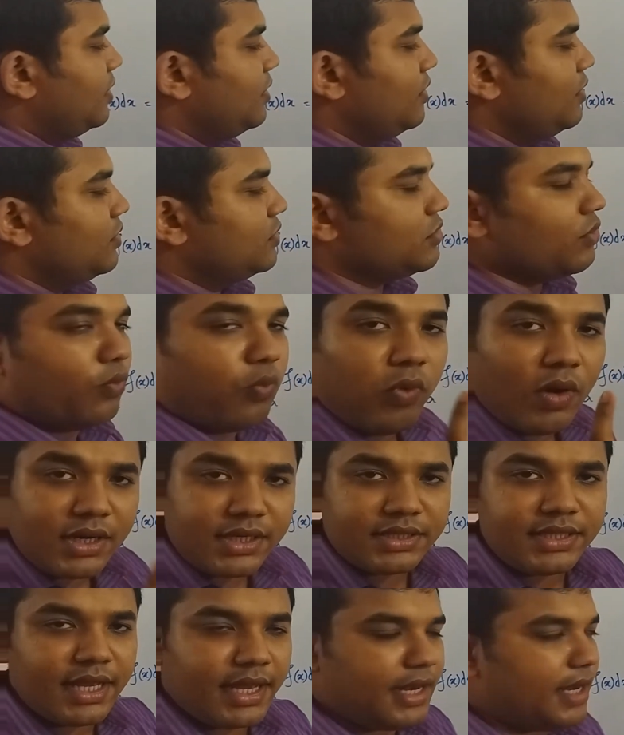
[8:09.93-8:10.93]
So what's
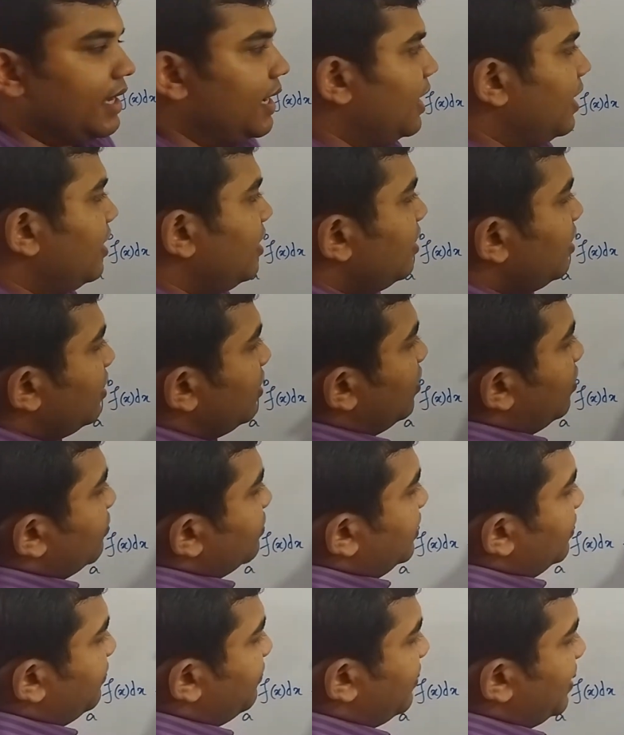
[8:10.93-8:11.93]
the area of
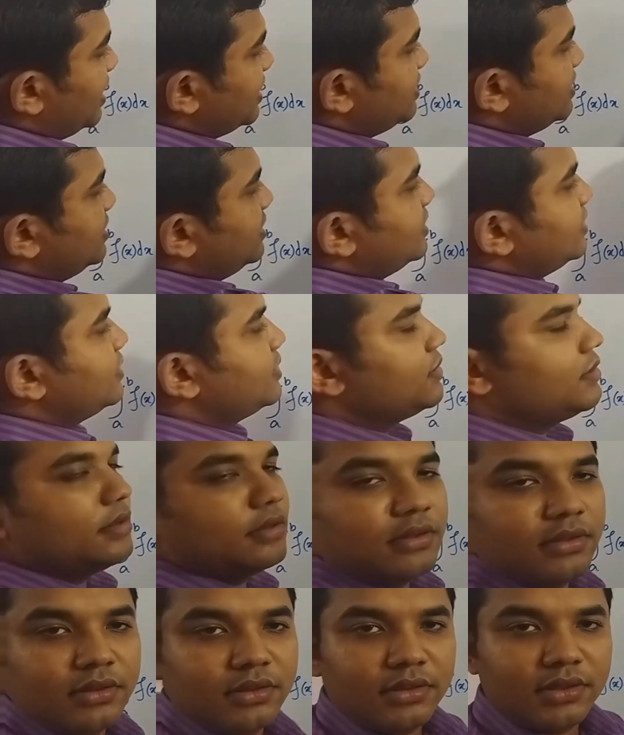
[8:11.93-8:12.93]
the first?
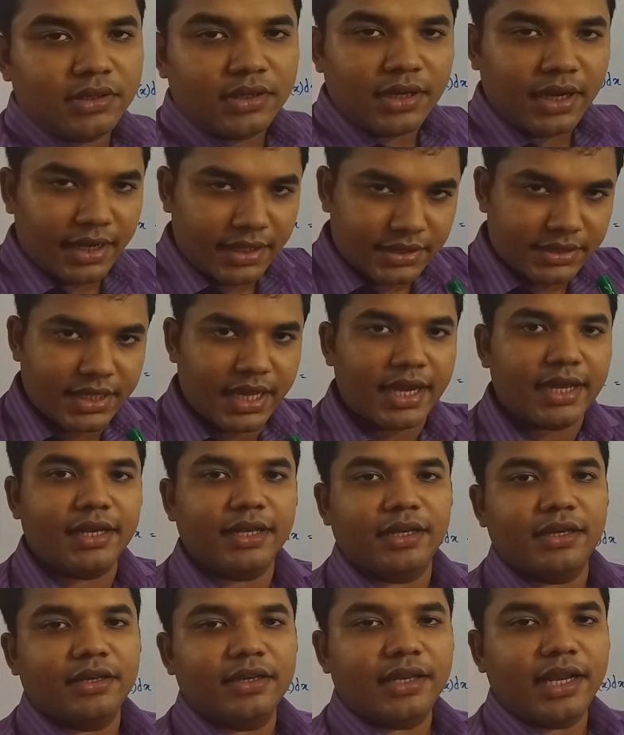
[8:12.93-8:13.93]

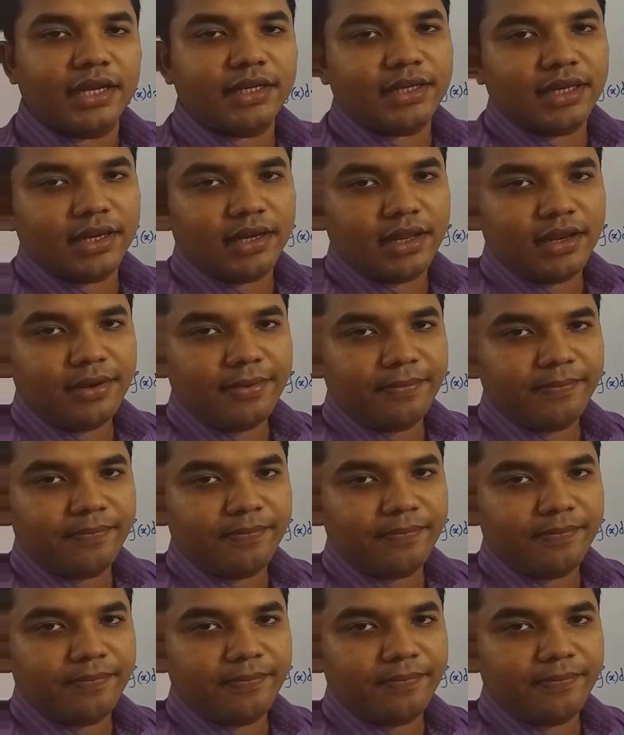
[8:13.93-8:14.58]
Exactly, rectangle.